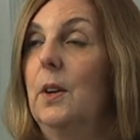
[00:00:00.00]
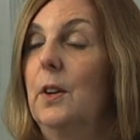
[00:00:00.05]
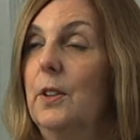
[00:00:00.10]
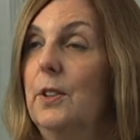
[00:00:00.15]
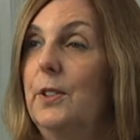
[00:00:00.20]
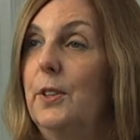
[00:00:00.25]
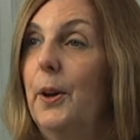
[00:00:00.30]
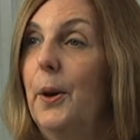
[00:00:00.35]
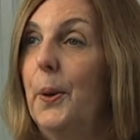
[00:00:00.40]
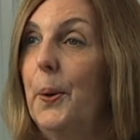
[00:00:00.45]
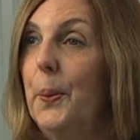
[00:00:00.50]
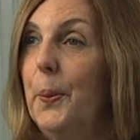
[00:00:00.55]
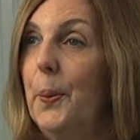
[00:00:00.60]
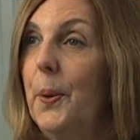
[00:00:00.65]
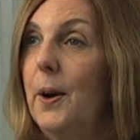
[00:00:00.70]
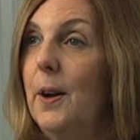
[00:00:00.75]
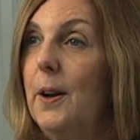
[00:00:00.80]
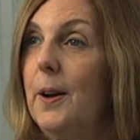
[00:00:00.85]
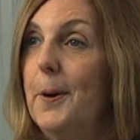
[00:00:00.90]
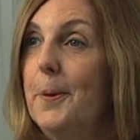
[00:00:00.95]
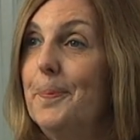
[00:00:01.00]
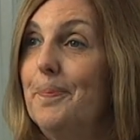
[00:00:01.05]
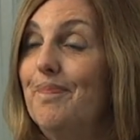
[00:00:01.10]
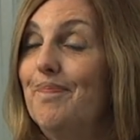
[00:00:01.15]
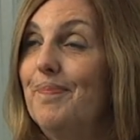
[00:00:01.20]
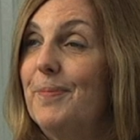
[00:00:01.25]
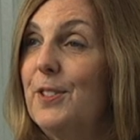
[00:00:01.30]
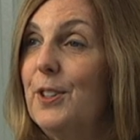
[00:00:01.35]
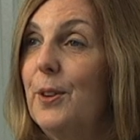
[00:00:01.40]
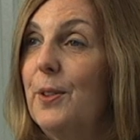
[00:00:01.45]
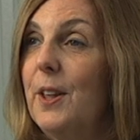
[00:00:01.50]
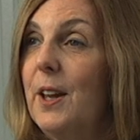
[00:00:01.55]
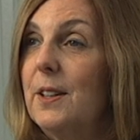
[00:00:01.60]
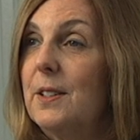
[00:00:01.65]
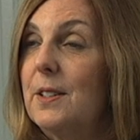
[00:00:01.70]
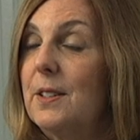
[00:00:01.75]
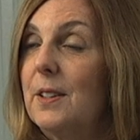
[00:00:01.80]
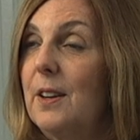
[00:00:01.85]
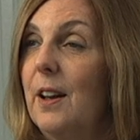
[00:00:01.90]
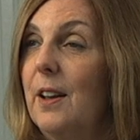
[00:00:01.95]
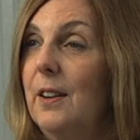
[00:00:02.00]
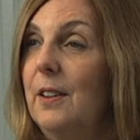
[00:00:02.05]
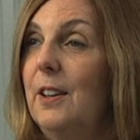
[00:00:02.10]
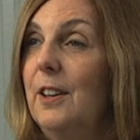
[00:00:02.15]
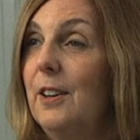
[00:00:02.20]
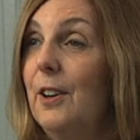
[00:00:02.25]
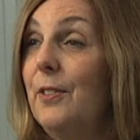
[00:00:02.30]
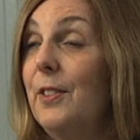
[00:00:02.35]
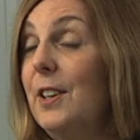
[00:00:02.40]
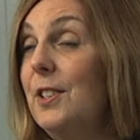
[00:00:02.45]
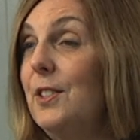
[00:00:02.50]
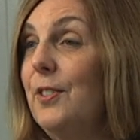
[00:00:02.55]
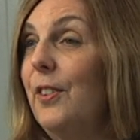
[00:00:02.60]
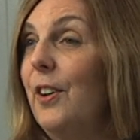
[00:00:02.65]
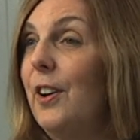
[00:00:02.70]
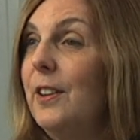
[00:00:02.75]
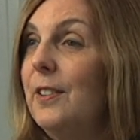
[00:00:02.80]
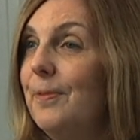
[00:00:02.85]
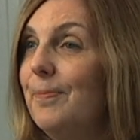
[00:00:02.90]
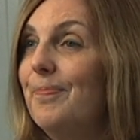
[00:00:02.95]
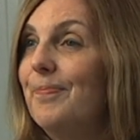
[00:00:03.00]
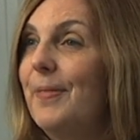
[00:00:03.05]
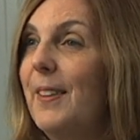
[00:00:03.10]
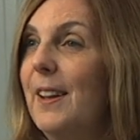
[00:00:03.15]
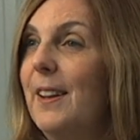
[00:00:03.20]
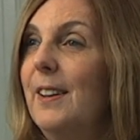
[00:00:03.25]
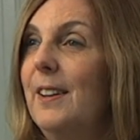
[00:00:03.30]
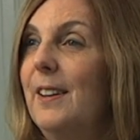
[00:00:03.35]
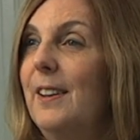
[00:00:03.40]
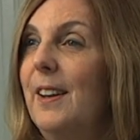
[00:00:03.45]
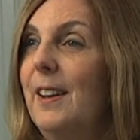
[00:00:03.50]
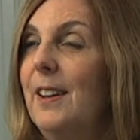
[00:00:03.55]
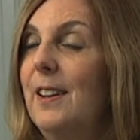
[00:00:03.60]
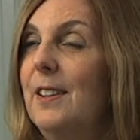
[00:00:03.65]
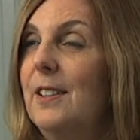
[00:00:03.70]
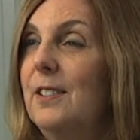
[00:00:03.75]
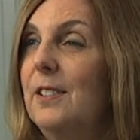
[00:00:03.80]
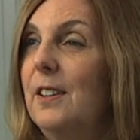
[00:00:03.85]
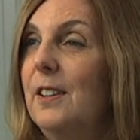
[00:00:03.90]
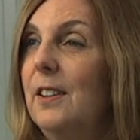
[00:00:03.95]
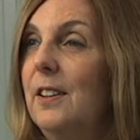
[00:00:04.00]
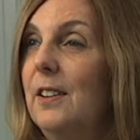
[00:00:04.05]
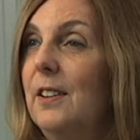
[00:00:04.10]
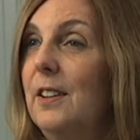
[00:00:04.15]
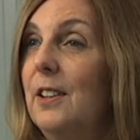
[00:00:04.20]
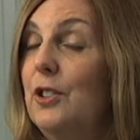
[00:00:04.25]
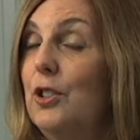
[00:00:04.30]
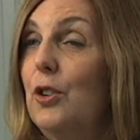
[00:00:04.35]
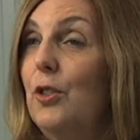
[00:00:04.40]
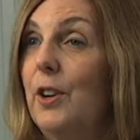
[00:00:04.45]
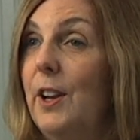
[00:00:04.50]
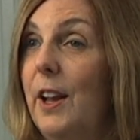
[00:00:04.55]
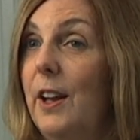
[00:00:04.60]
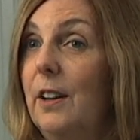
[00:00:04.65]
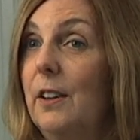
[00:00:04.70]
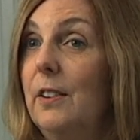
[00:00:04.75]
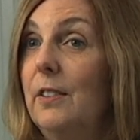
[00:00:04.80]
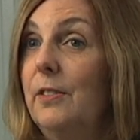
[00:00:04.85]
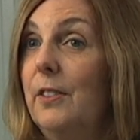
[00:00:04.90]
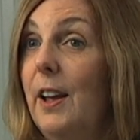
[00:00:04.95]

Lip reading: So so that's kind of, you know, that's fun, and it's creative.